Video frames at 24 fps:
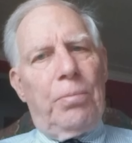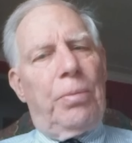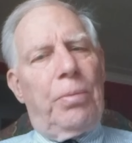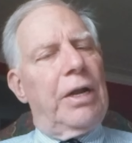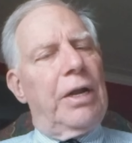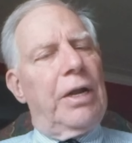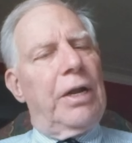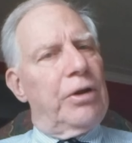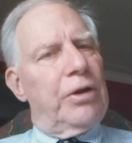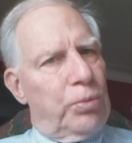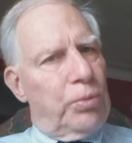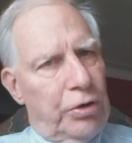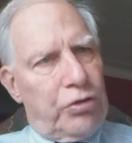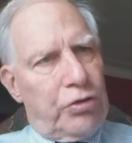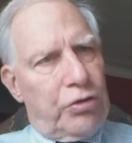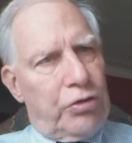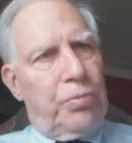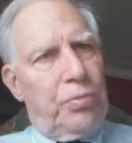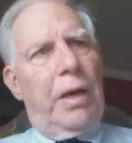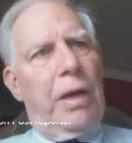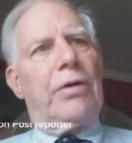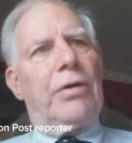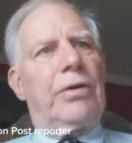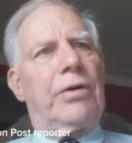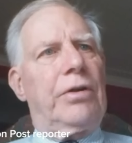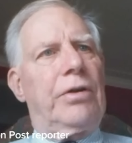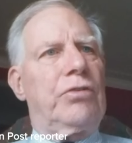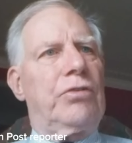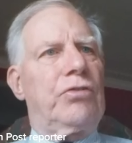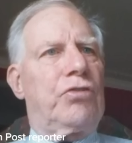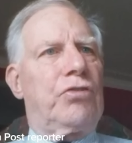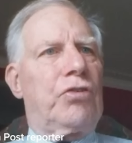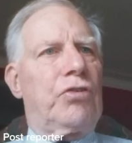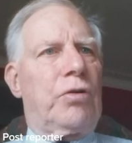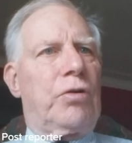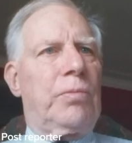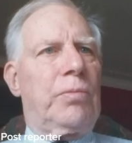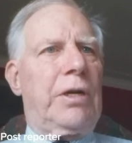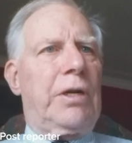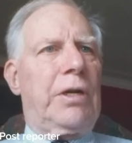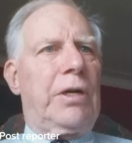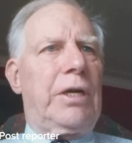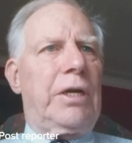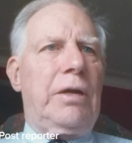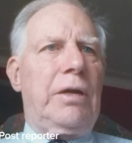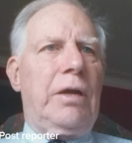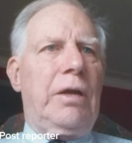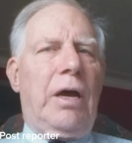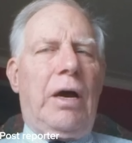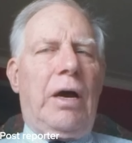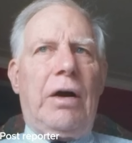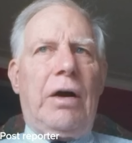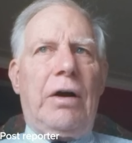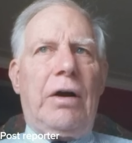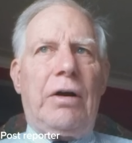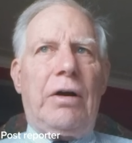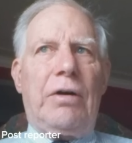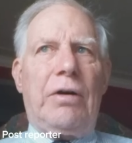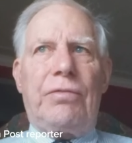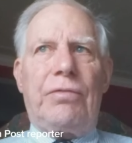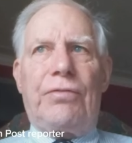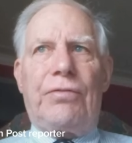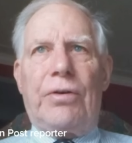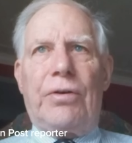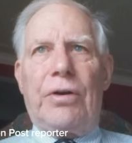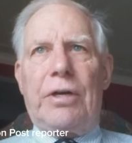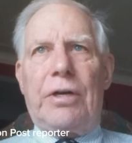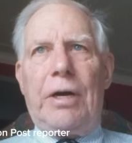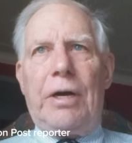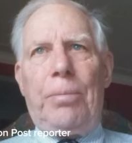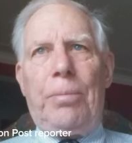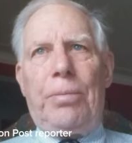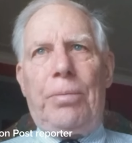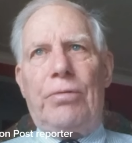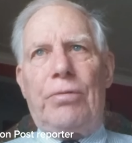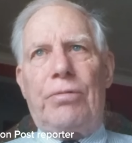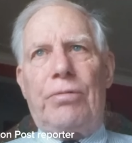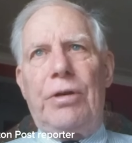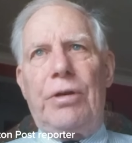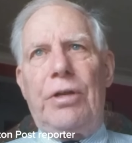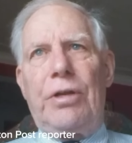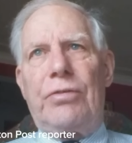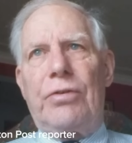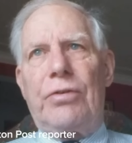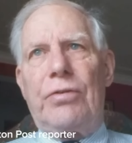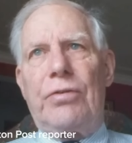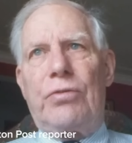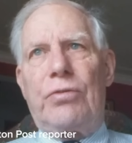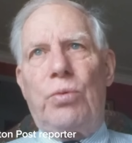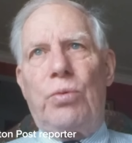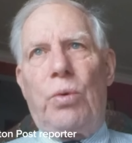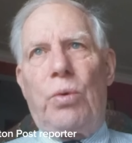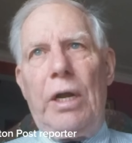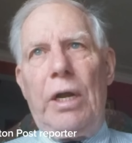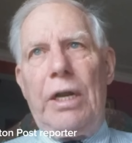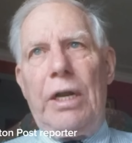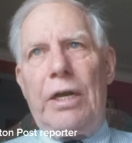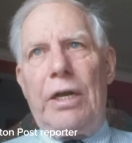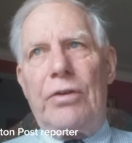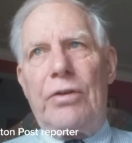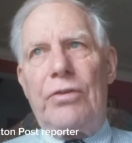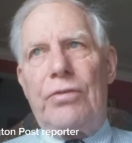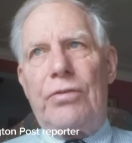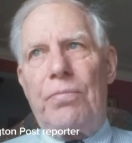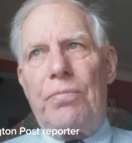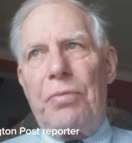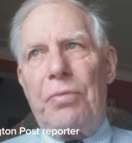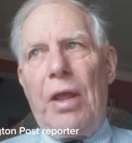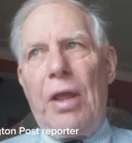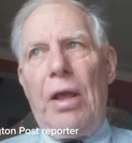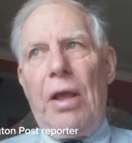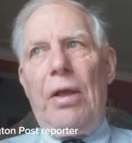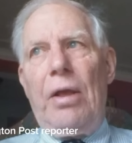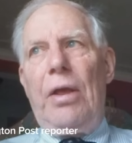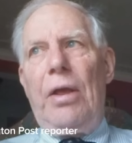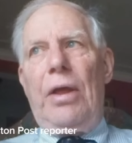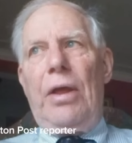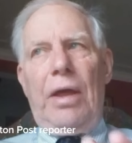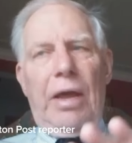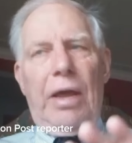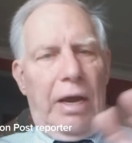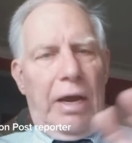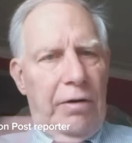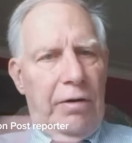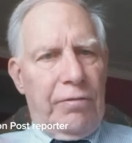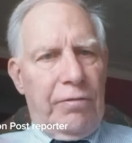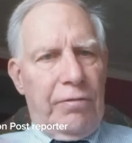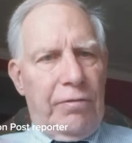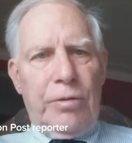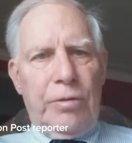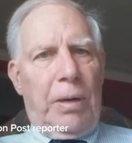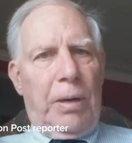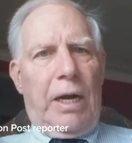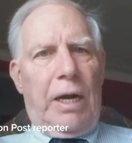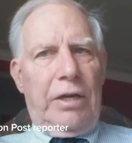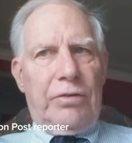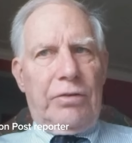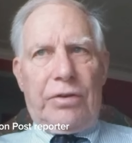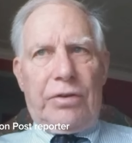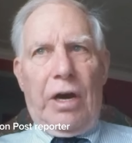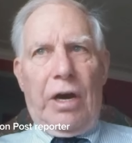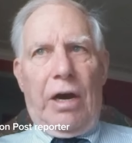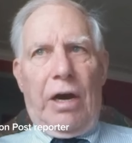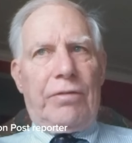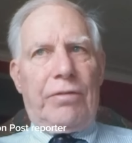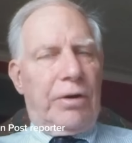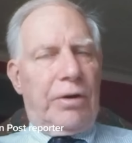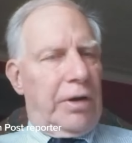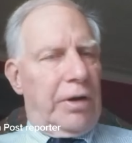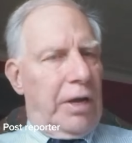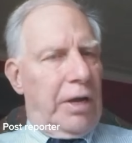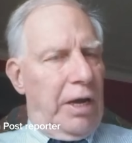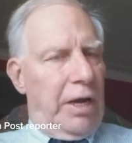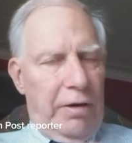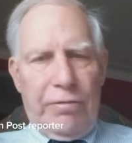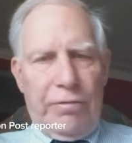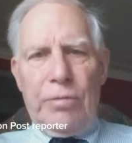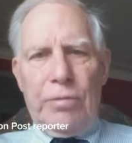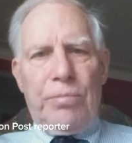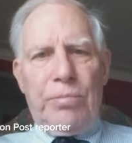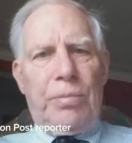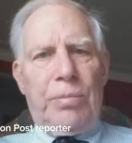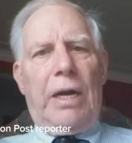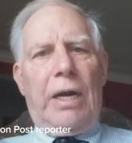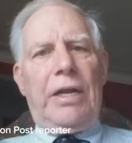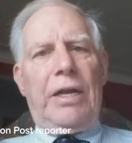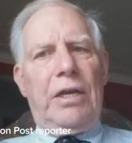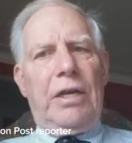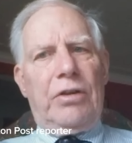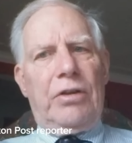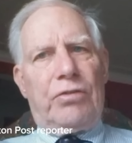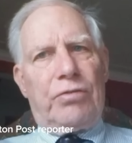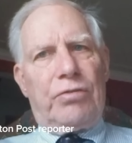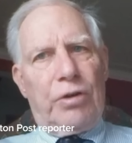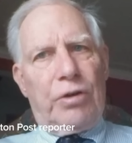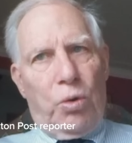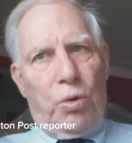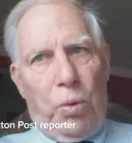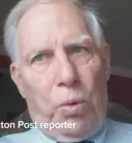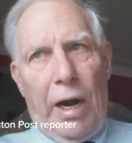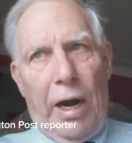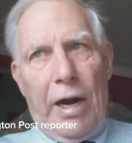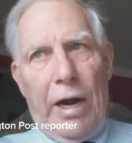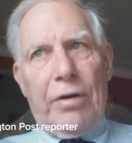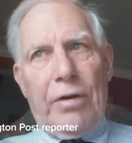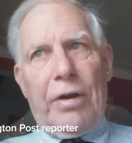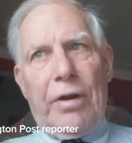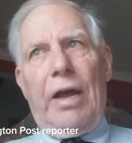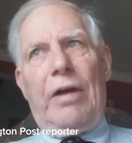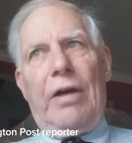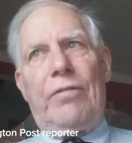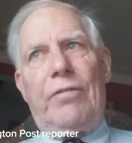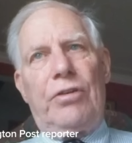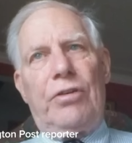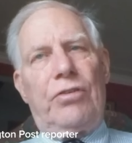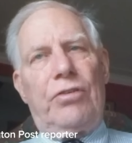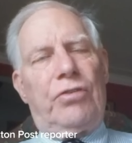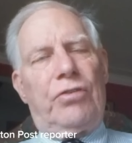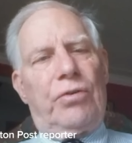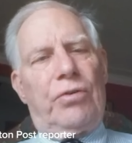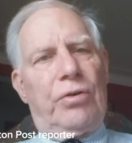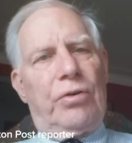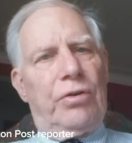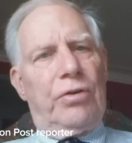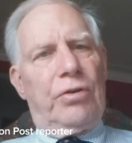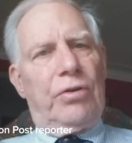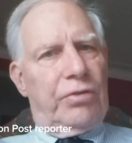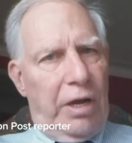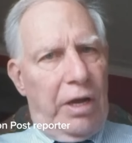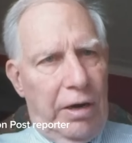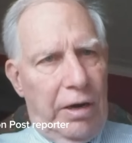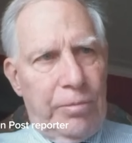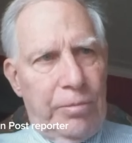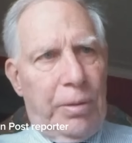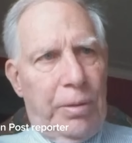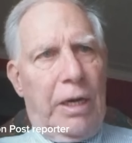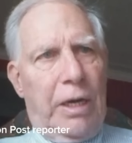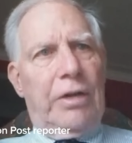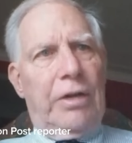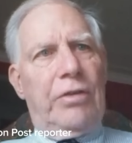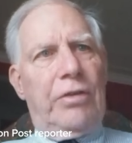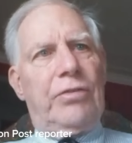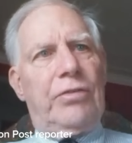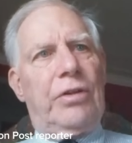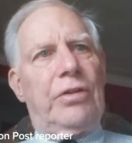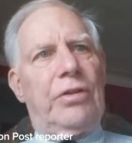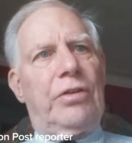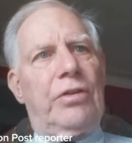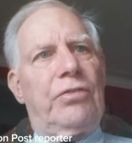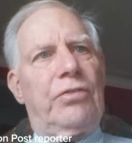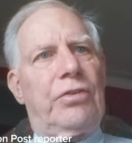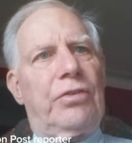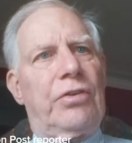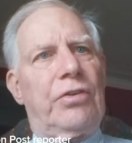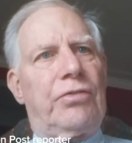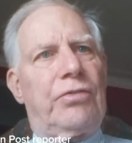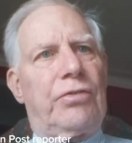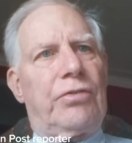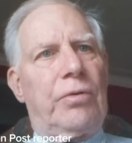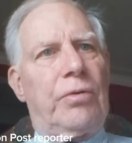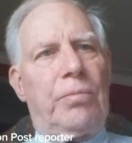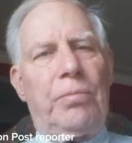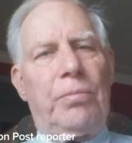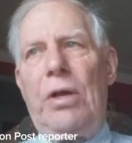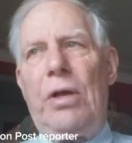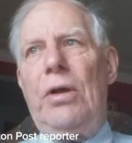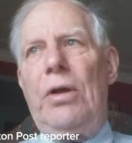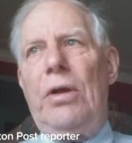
But it works better in Germany uh, for a couple of reasons. One is everybody is covered. Everybody is required to have insurance. Everybody's in the system.